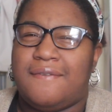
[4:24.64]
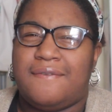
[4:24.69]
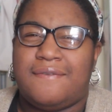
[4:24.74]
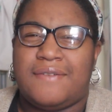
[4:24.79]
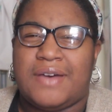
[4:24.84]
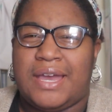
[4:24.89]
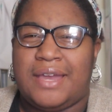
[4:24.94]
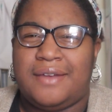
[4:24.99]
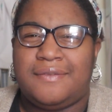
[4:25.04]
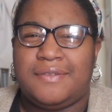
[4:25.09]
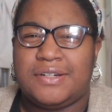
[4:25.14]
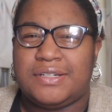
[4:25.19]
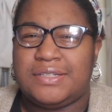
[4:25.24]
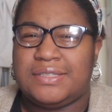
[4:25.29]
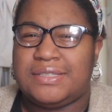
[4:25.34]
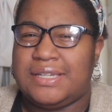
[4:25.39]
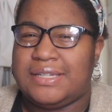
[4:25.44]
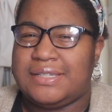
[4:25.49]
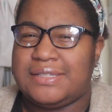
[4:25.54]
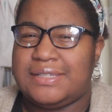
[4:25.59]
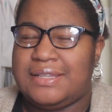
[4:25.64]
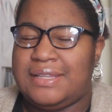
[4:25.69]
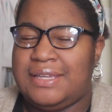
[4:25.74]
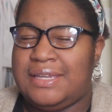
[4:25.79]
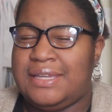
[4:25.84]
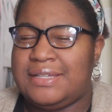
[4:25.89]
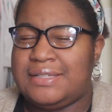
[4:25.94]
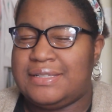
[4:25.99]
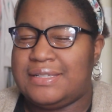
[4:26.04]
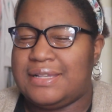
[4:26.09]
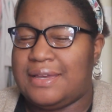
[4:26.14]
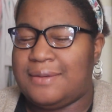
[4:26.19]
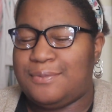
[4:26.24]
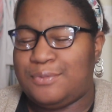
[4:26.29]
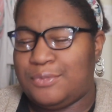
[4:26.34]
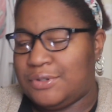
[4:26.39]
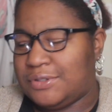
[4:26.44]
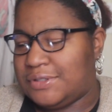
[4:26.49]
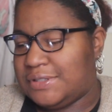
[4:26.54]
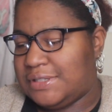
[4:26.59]
5 or 6 of these,
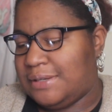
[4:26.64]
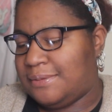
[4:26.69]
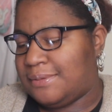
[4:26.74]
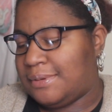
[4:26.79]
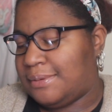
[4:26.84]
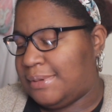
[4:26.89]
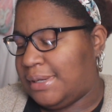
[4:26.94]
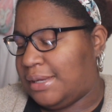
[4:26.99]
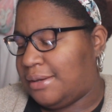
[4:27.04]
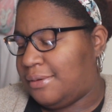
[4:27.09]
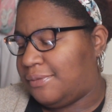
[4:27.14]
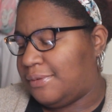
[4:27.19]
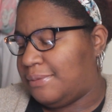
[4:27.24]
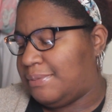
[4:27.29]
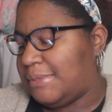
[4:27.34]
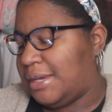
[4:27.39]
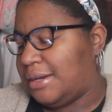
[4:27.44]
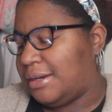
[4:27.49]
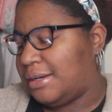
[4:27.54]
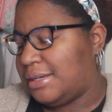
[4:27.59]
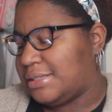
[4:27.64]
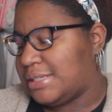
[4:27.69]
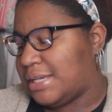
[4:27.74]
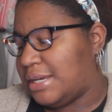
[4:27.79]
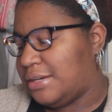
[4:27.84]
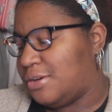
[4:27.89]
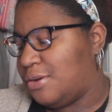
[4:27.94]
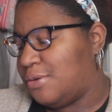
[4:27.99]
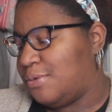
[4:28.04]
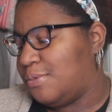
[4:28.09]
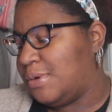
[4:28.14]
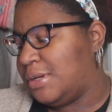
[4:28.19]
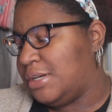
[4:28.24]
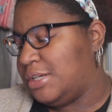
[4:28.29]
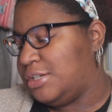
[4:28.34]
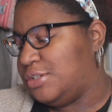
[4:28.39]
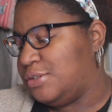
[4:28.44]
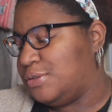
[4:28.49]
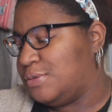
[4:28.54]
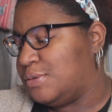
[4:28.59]
and we'll see where we go from there, because I don't want
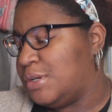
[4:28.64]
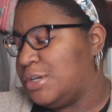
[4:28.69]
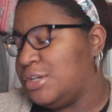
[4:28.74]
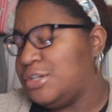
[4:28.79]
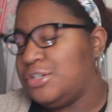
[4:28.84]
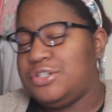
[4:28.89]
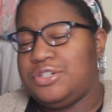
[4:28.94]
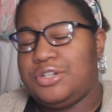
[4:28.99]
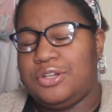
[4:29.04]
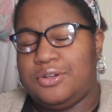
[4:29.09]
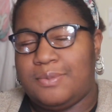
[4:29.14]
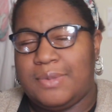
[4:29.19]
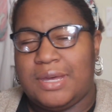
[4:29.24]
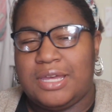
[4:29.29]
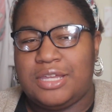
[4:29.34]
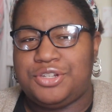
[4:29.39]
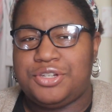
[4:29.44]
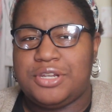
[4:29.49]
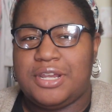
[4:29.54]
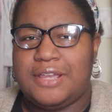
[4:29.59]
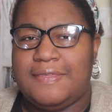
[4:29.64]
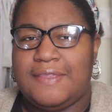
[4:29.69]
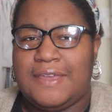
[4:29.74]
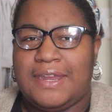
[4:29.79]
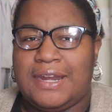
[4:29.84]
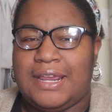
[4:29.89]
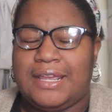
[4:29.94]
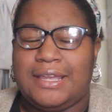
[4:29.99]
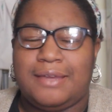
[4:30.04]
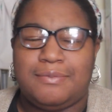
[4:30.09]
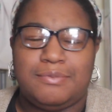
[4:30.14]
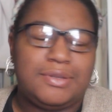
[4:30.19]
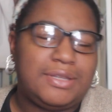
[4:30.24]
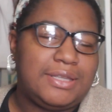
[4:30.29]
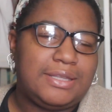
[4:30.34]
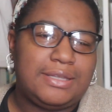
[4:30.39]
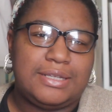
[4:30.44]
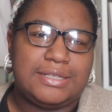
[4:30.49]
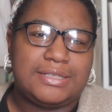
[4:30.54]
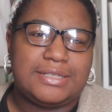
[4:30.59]
to do too much and then I
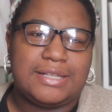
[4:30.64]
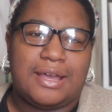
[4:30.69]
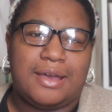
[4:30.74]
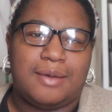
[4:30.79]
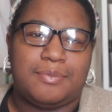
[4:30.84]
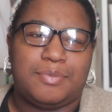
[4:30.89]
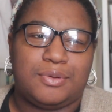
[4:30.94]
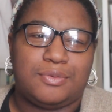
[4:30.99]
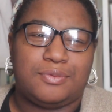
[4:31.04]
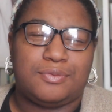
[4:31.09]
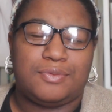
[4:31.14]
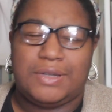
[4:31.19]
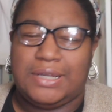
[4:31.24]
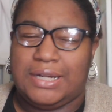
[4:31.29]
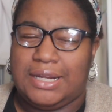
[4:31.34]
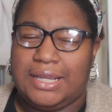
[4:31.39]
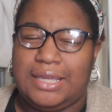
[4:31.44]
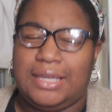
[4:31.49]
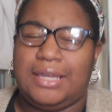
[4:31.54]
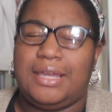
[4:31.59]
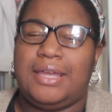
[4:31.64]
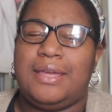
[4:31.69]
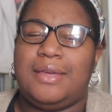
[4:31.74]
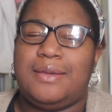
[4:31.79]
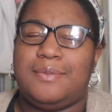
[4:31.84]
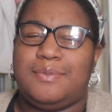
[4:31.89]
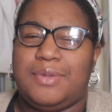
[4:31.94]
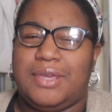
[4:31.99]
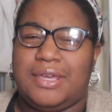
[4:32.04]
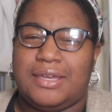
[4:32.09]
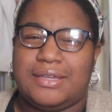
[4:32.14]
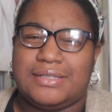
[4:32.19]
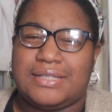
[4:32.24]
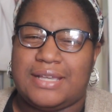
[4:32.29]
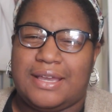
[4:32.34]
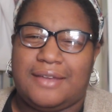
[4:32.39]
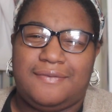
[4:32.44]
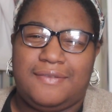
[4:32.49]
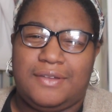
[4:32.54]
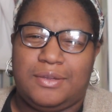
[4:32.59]
completely stop reading because
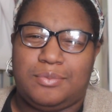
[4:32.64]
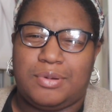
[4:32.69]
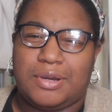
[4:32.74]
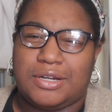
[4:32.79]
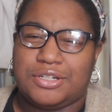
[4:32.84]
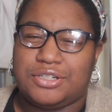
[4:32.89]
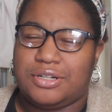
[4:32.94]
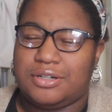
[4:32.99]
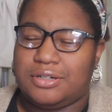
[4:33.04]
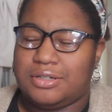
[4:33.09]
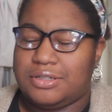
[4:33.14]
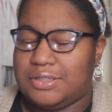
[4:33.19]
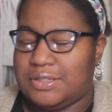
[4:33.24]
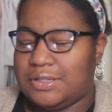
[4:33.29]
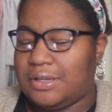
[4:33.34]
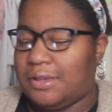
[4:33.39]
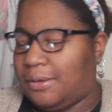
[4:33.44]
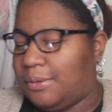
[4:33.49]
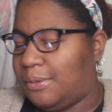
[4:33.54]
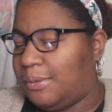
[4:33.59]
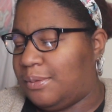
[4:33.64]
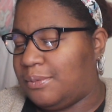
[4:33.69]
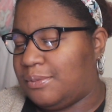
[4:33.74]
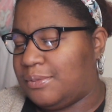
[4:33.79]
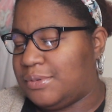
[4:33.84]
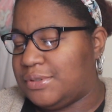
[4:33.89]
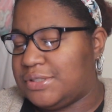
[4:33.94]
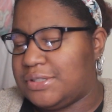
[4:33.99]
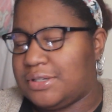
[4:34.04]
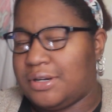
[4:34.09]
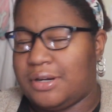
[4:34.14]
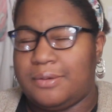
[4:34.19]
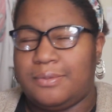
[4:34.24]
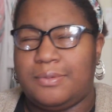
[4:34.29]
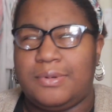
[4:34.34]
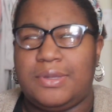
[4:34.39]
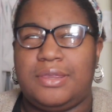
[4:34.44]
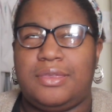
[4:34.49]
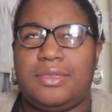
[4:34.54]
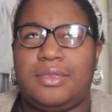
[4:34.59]
I feel pressured. So we'll start
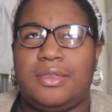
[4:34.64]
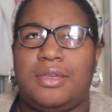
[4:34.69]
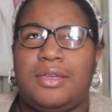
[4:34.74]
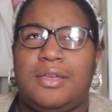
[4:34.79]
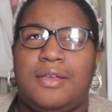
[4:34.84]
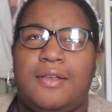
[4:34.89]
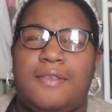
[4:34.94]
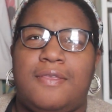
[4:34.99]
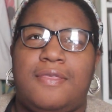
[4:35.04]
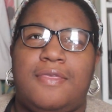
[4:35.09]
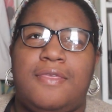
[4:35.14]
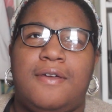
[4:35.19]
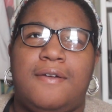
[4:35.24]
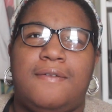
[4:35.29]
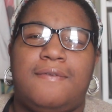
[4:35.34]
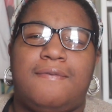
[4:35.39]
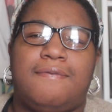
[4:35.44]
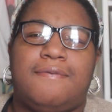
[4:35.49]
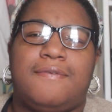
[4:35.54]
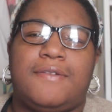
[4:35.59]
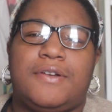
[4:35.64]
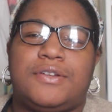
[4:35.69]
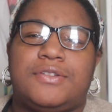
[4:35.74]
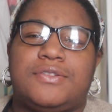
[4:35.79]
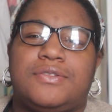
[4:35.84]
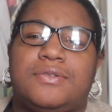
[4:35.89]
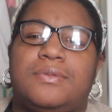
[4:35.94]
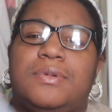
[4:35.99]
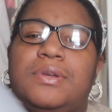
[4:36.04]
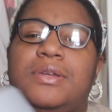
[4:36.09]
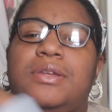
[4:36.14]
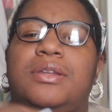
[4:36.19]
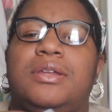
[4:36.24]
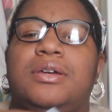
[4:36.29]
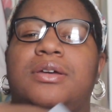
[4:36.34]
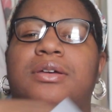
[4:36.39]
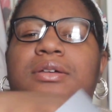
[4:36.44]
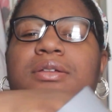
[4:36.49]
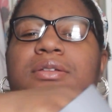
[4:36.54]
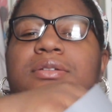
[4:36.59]
with the first
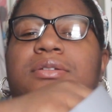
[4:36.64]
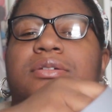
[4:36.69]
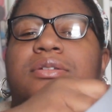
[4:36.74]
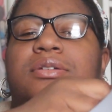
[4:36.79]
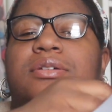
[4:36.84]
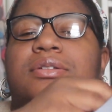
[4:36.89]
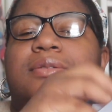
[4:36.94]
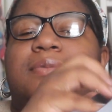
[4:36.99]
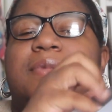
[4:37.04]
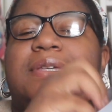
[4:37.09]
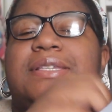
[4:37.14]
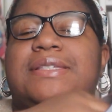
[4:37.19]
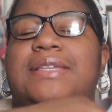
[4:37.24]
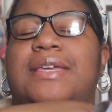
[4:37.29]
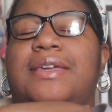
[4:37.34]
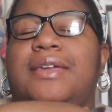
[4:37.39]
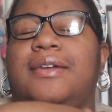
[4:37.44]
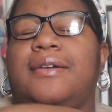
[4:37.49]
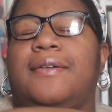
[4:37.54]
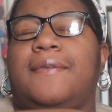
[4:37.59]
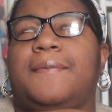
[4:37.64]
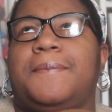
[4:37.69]
one. Let me see.